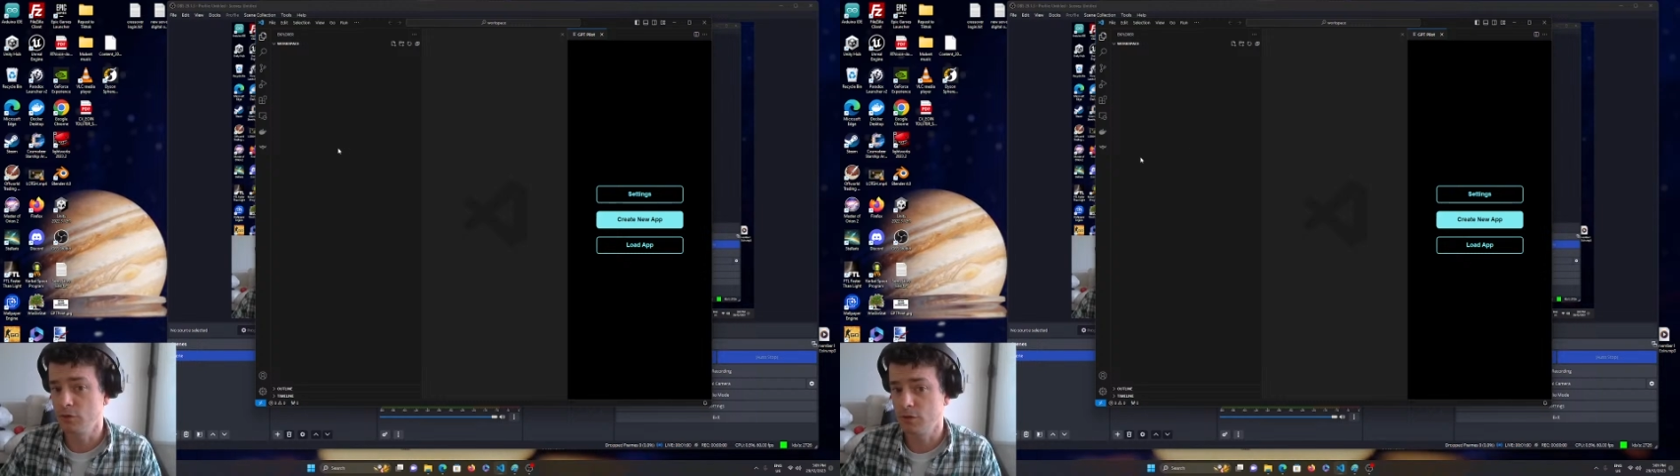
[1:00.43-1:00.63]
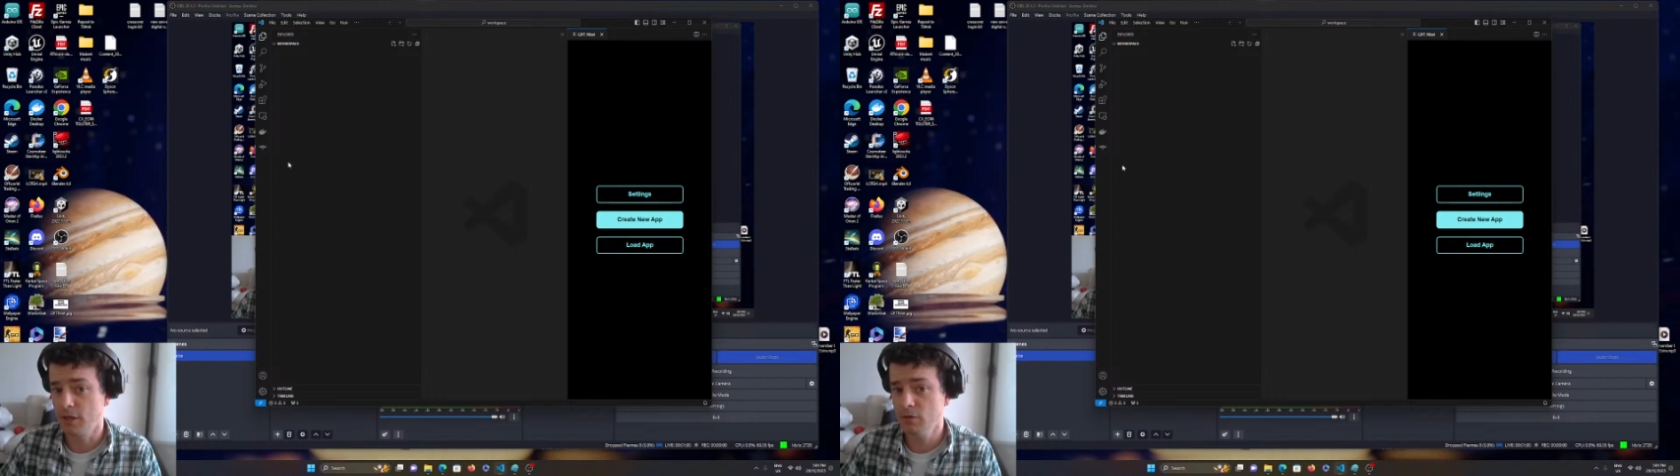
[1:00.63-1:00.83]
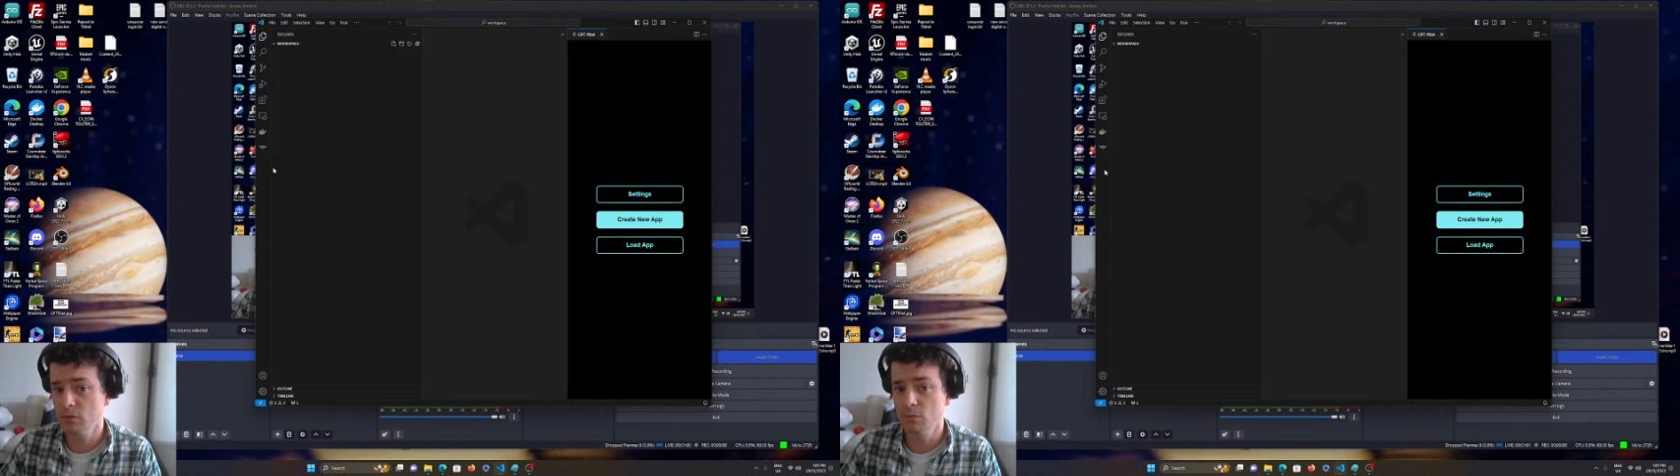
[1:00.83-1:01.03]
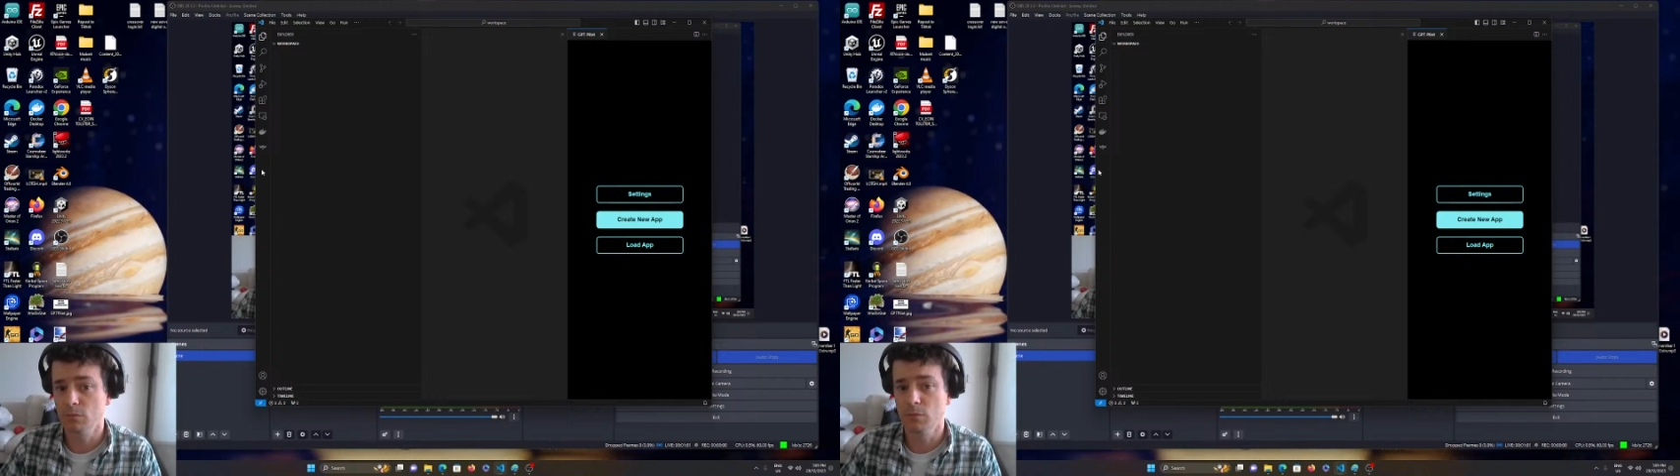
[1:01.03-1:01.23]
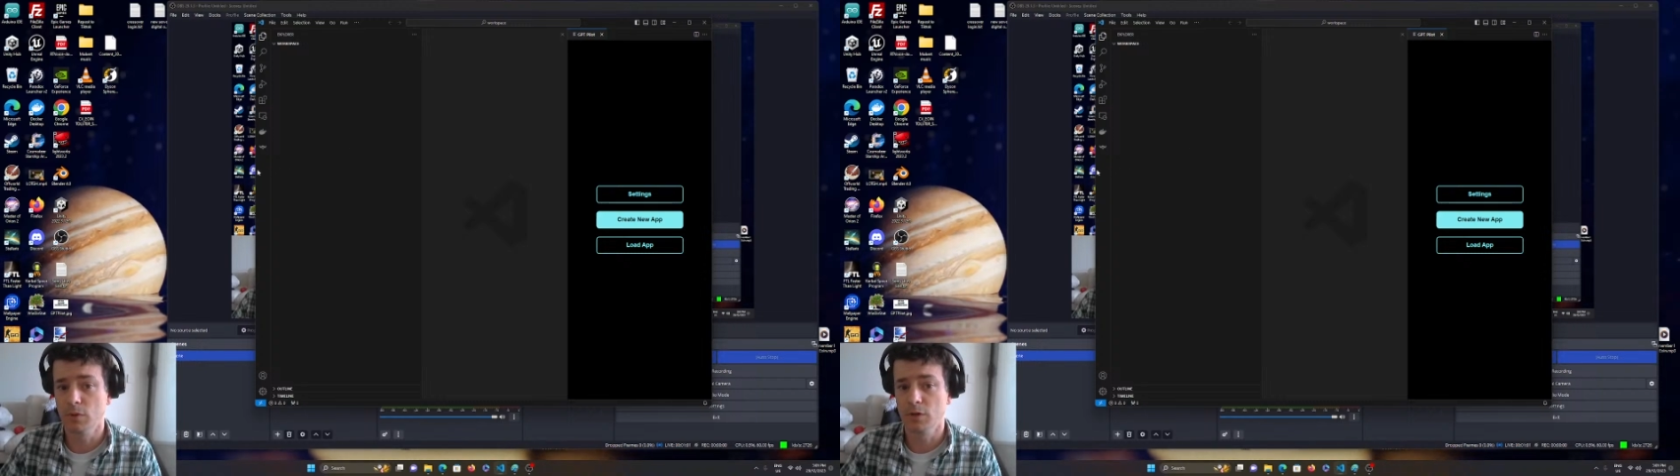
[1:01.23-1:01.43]
to turn out,
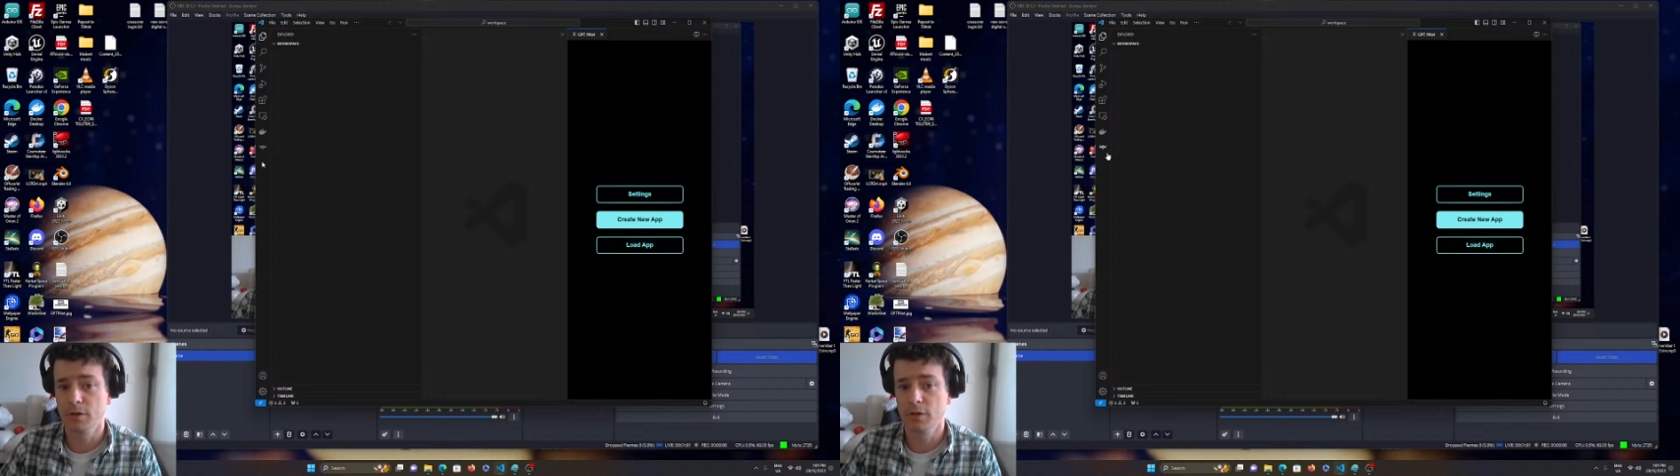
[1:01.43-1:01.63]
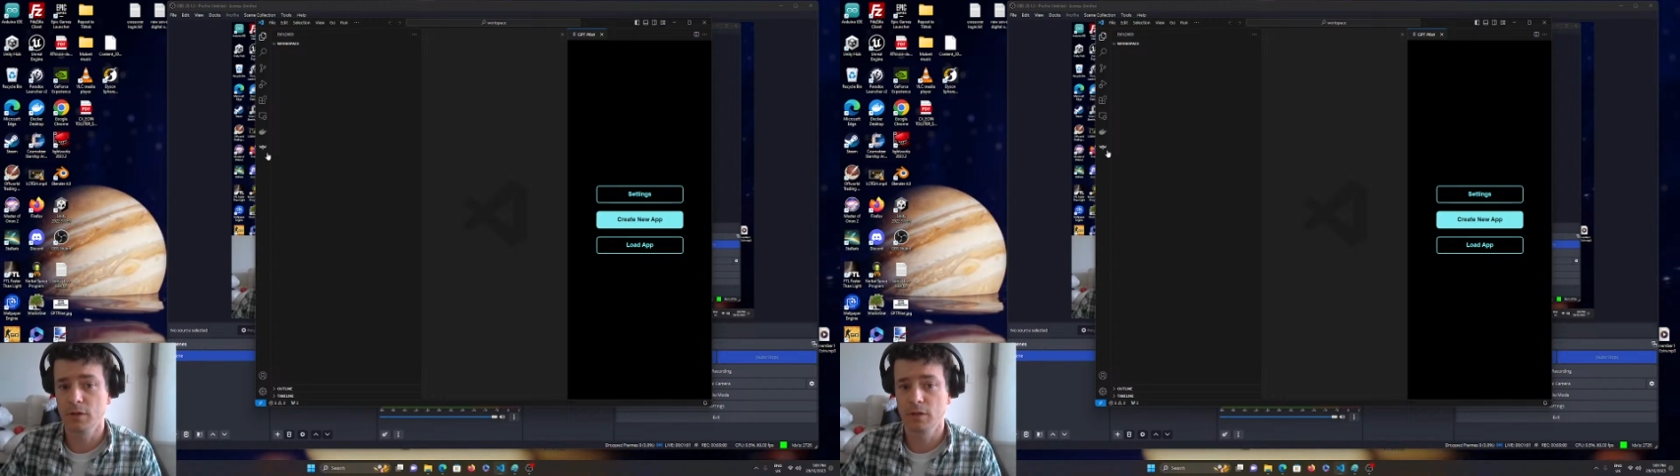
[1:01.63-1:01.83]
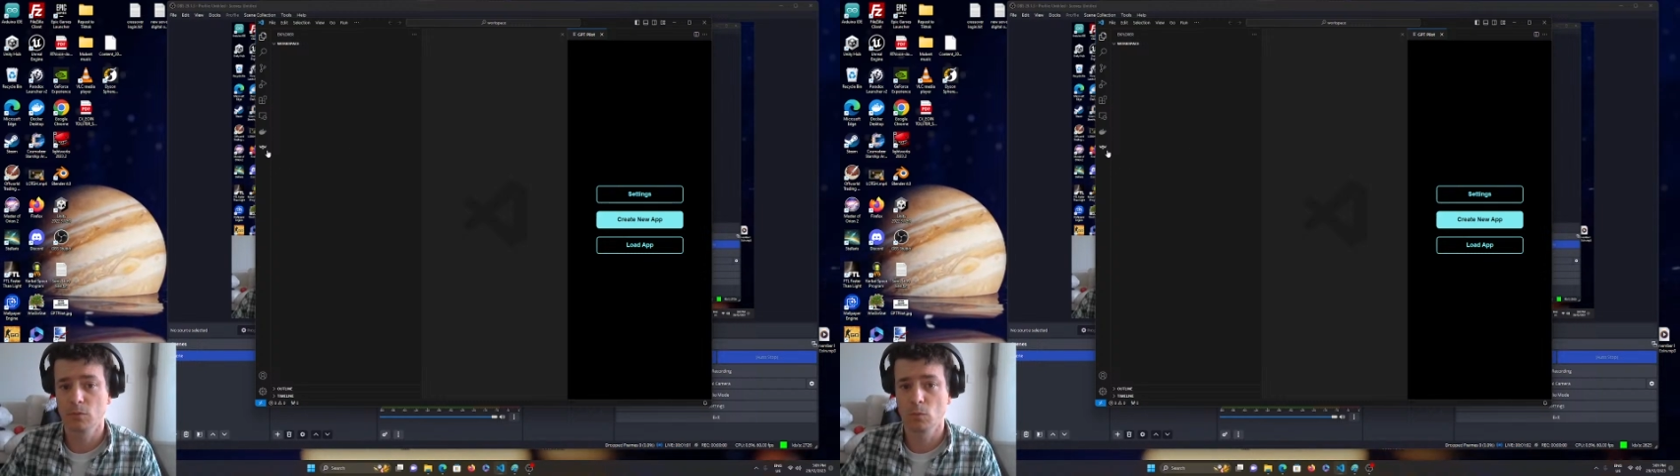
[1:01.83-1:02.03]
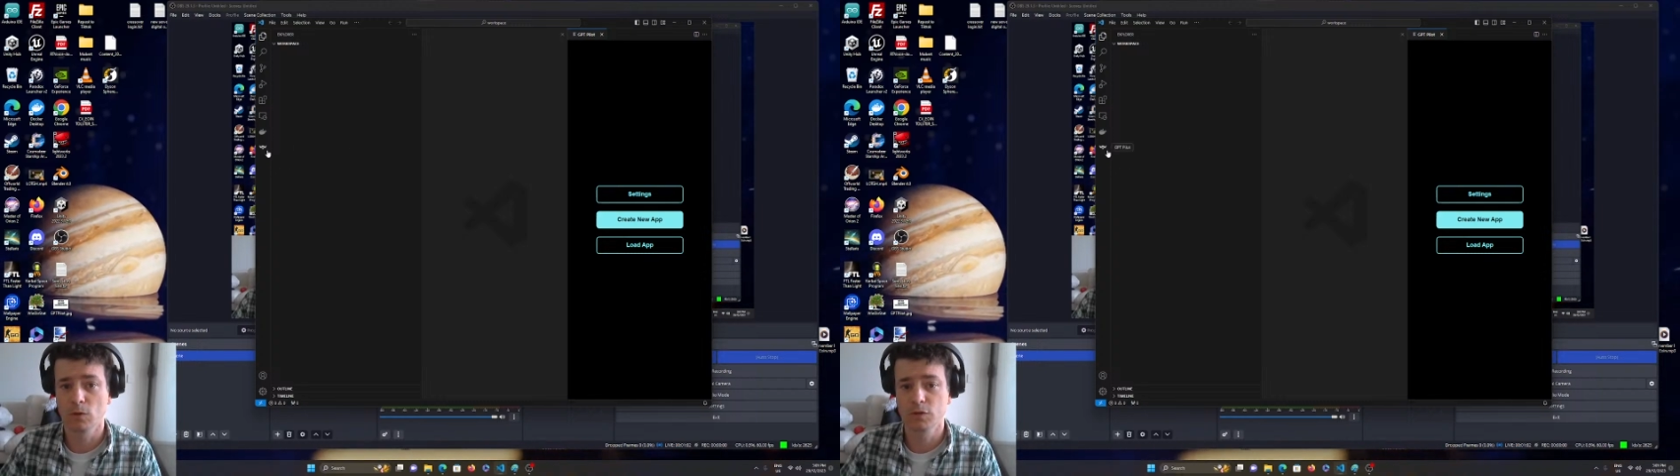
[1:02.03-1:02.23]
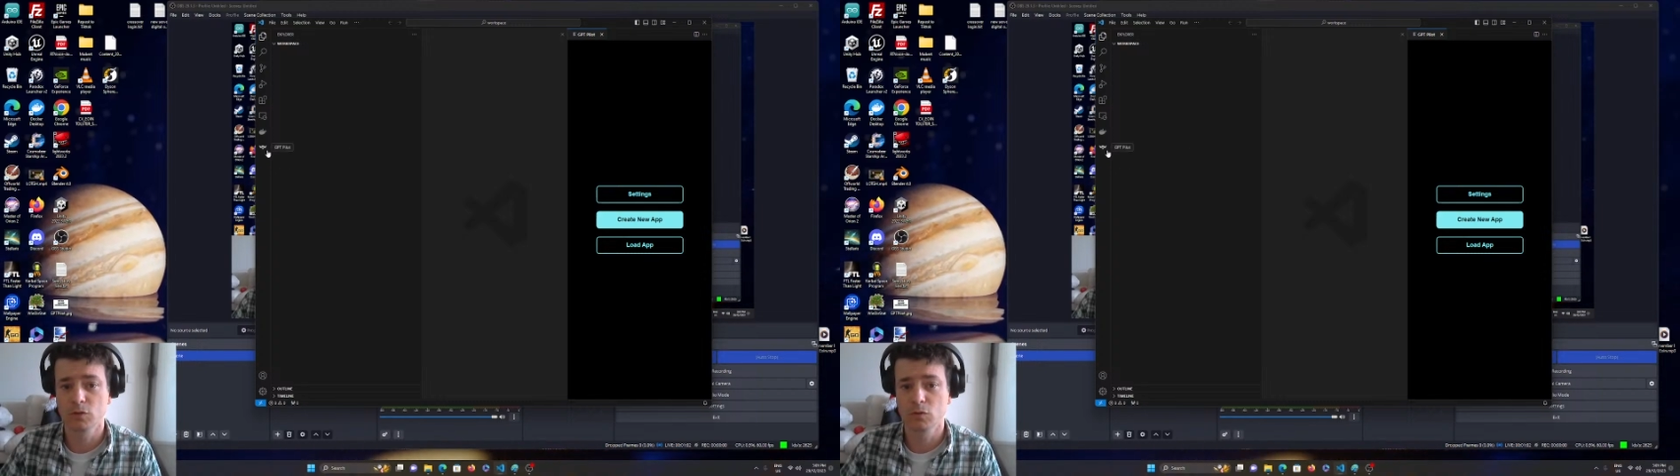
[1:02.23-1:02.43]
but
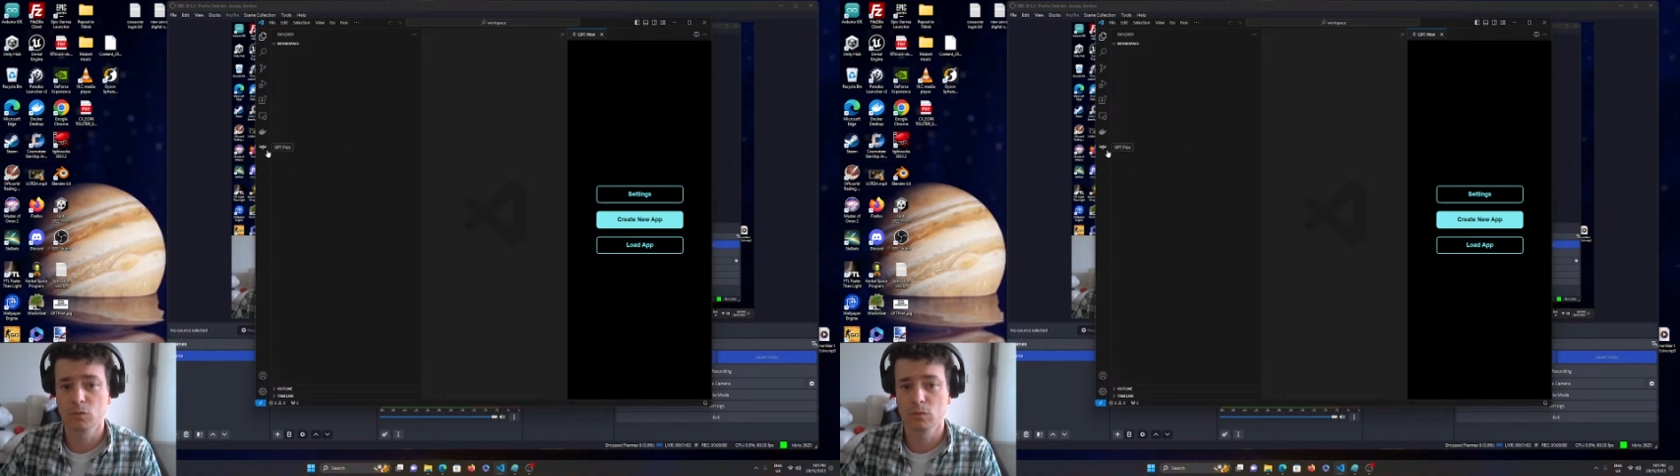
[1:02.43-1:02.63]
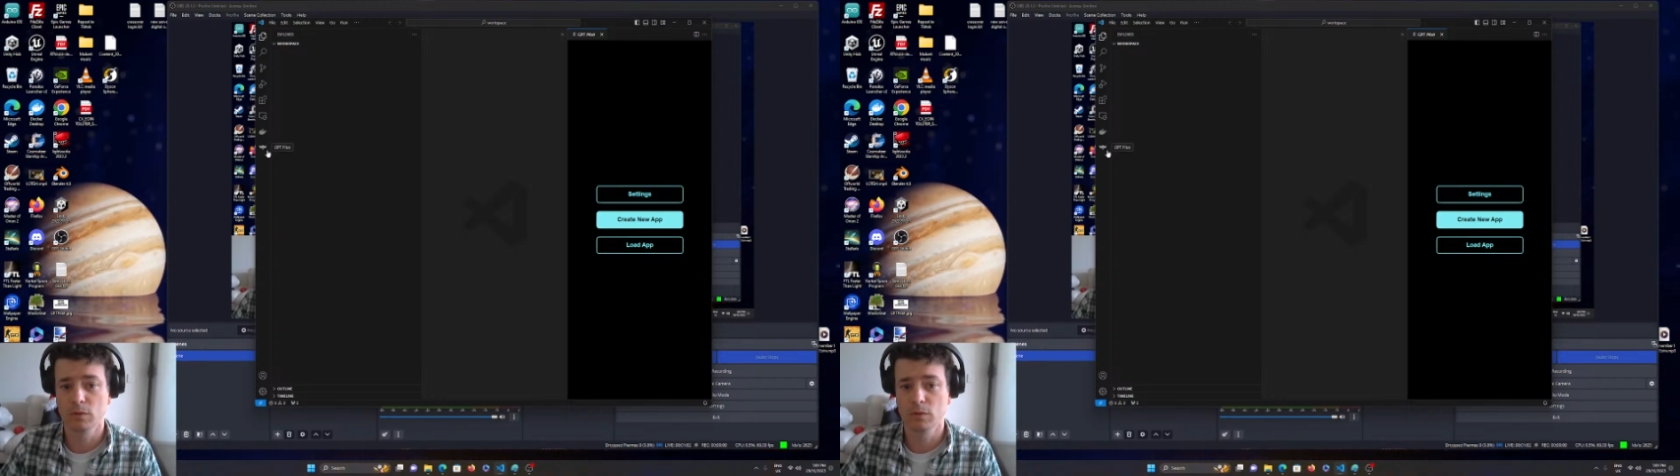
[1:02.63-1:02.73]
once you